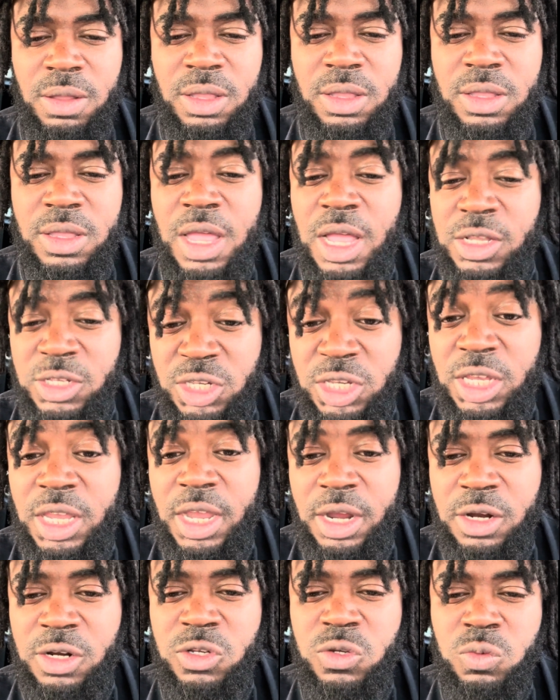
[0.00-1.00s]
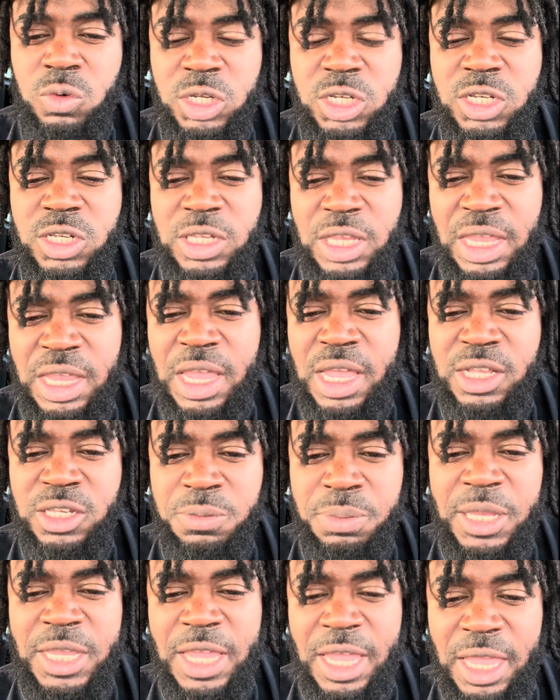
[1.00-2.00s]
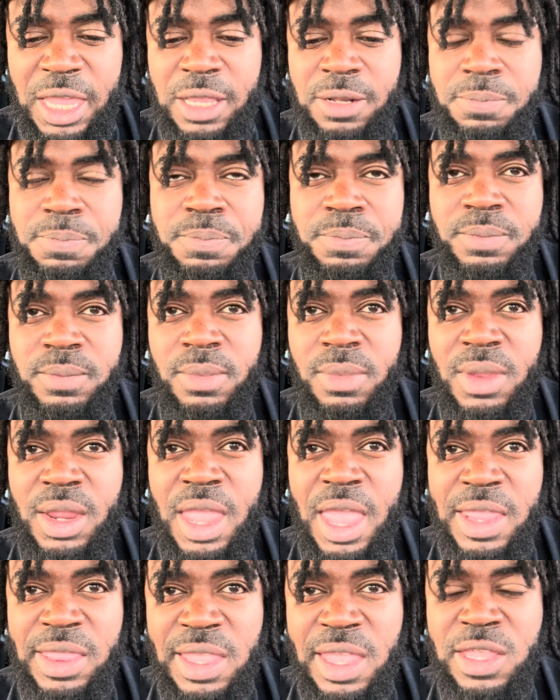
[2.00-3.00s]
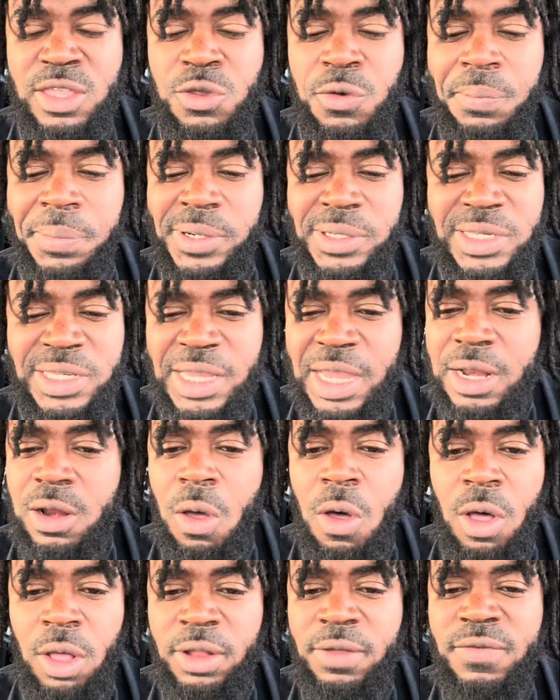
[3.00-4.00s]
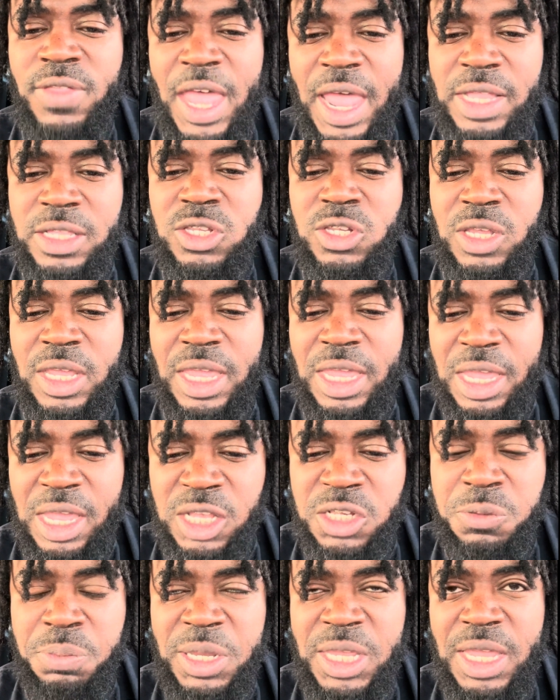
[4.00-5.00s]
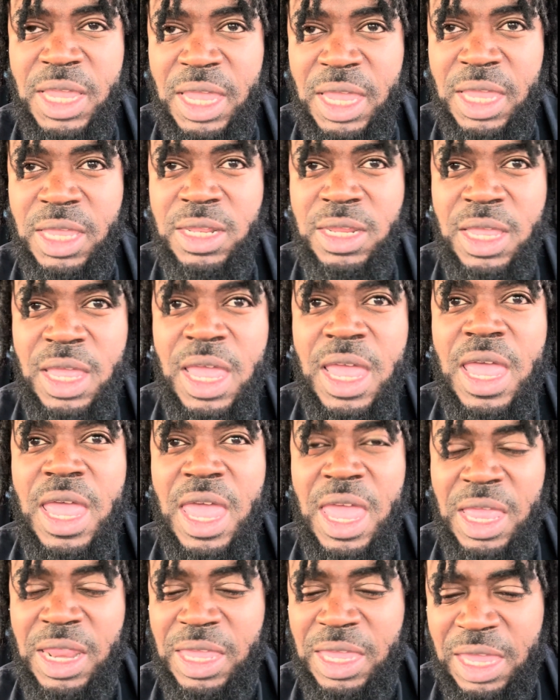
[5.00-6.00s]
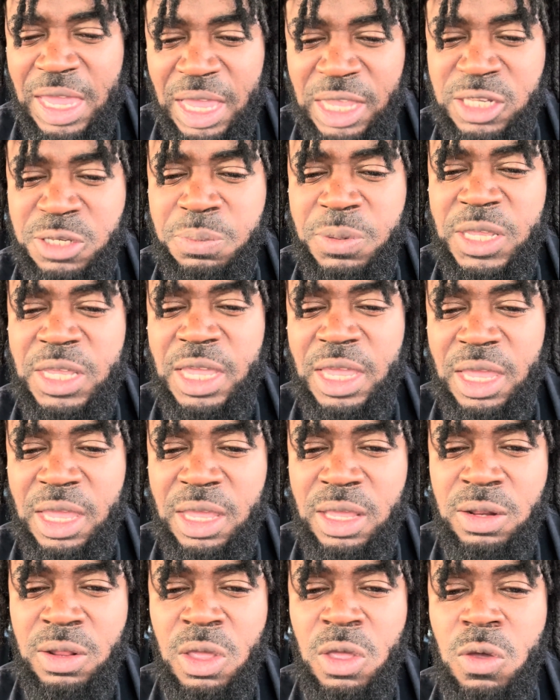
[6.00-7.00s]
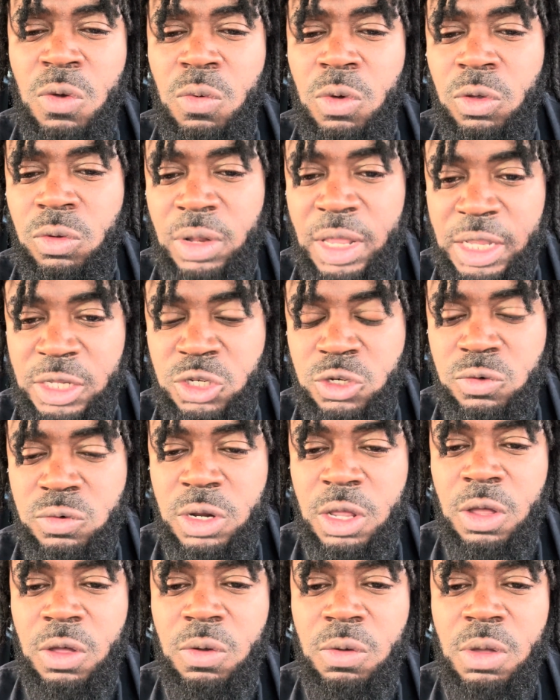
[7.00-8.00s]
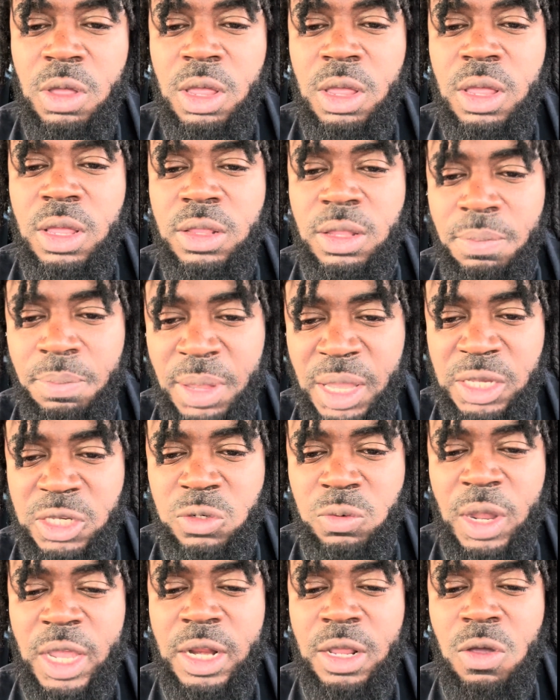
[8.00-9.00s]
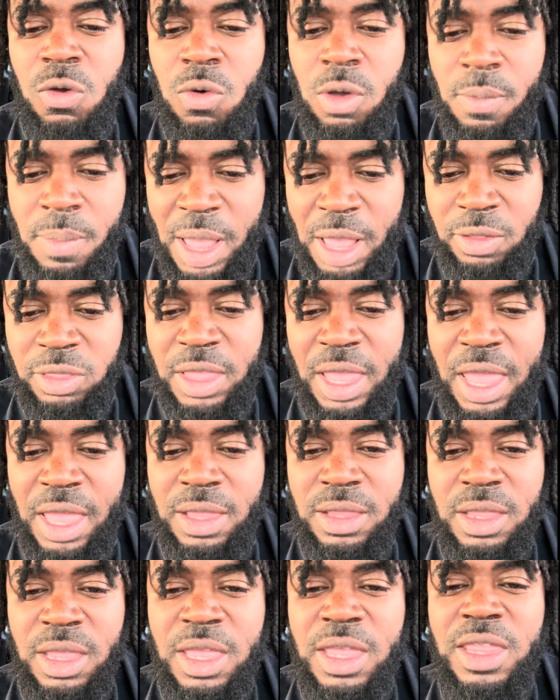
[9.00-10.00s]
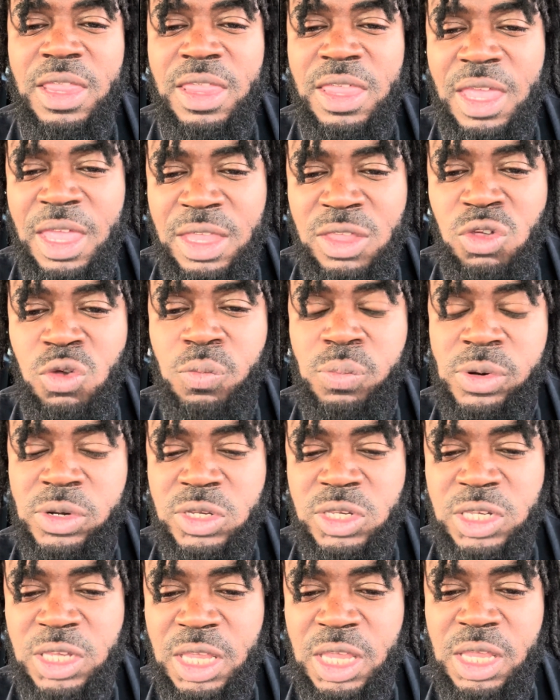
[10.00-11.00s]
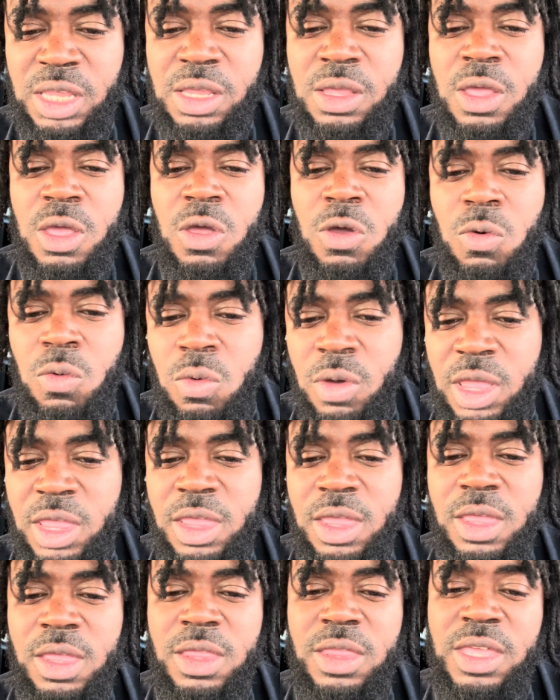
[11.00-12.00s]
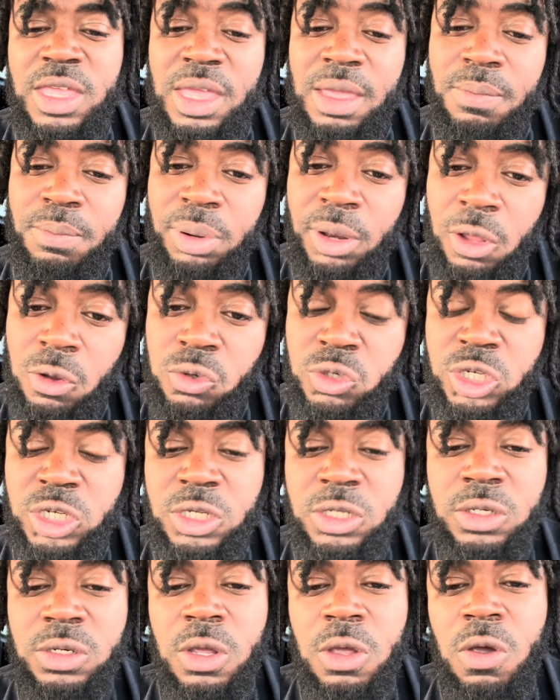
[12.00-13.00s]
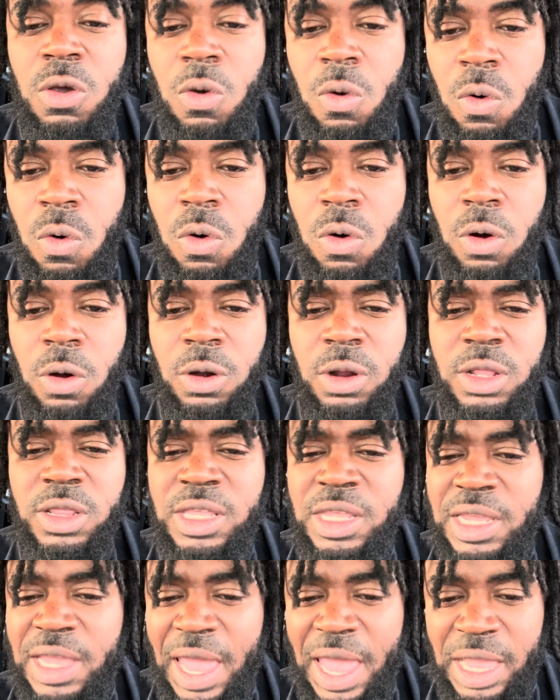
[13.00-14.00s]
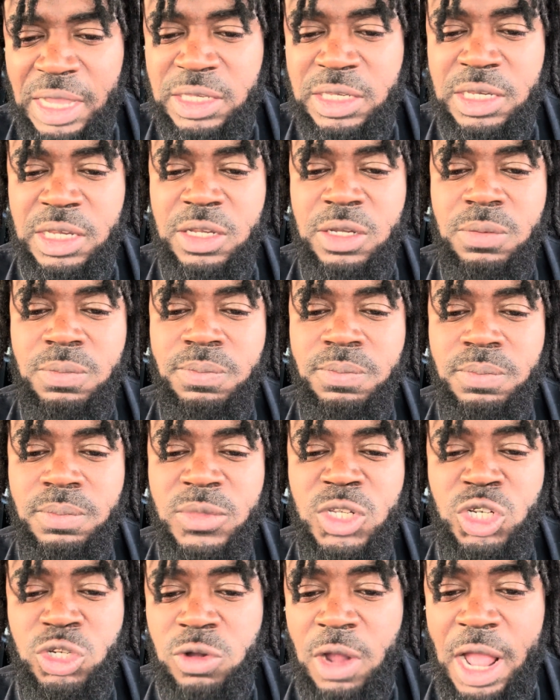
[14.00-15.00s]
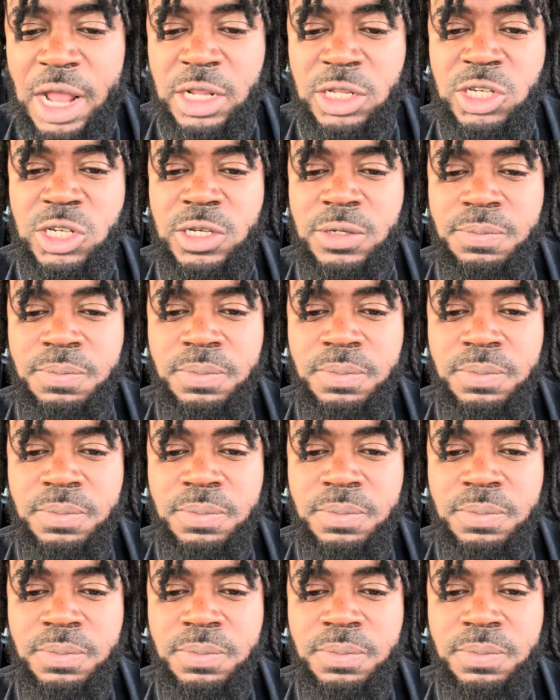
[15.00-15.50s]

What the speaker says: concierge, which is ESPN, and then you present all of that to ESPN, and ESPN will let you know the best way to go about that. Then you proceed with the implosion or the exit strategy.